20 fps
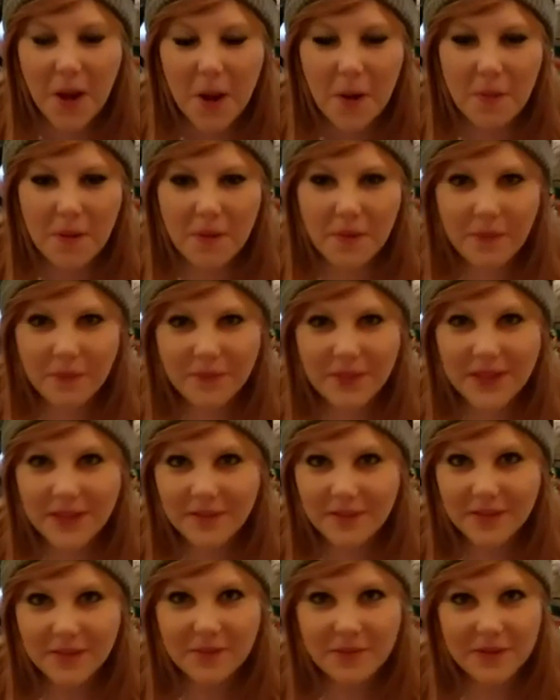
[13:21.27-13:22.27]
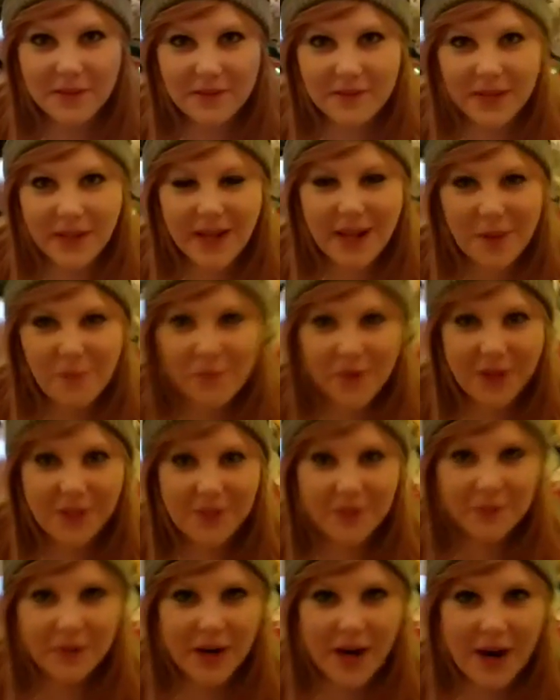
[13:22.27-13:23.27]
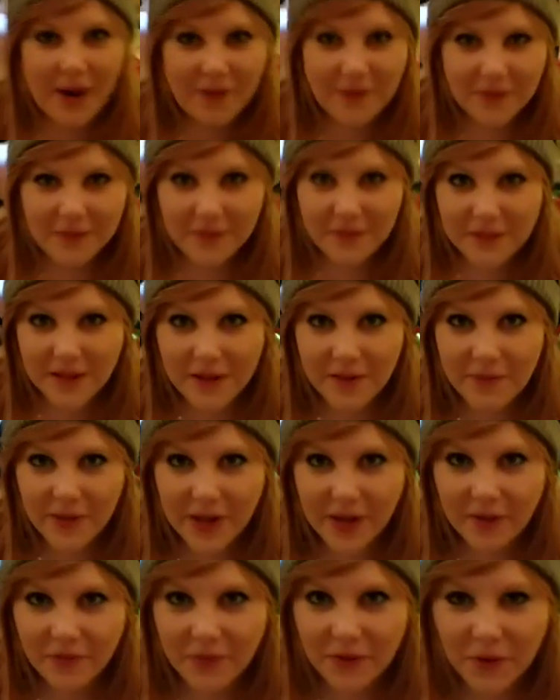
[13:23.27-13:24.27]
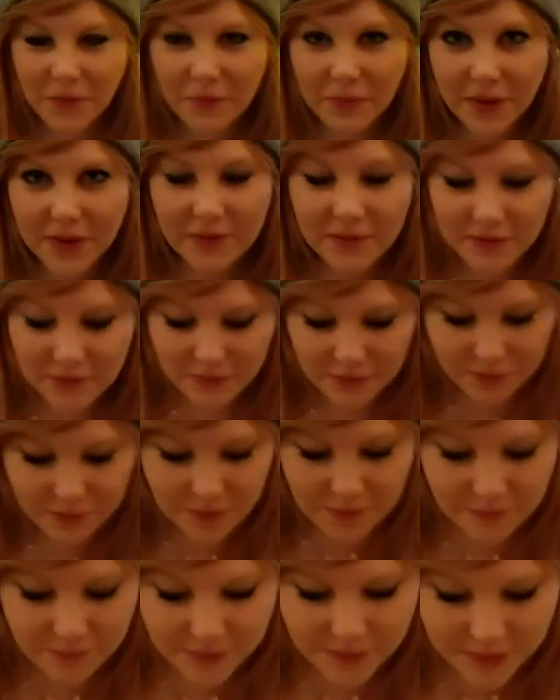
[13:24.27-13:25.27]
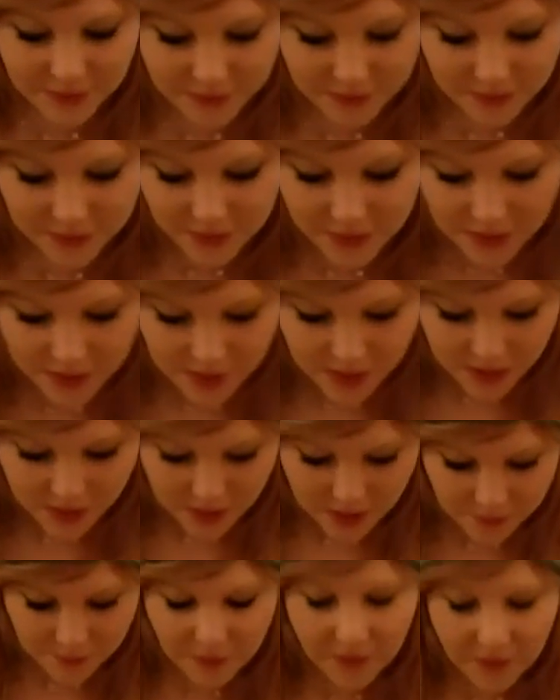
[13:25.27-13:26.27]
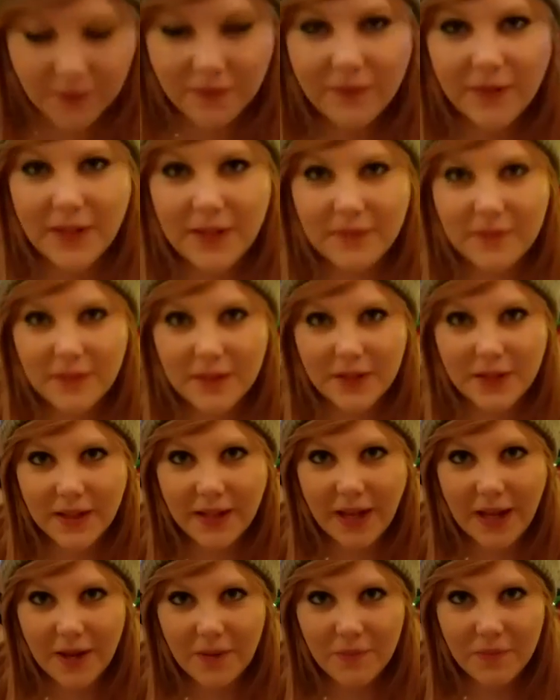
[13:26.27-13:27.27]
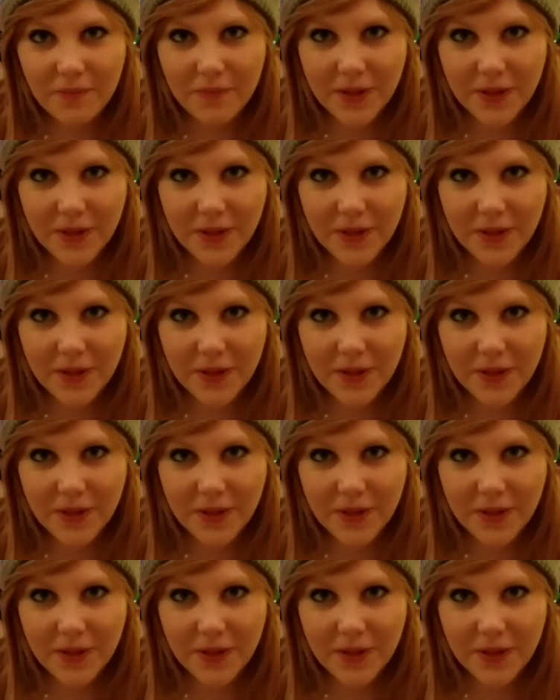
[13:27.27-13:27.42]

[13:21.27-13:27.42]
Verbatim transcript: Well, these are the ones that came right to our house, and we had a few presents from the um, our friends in the game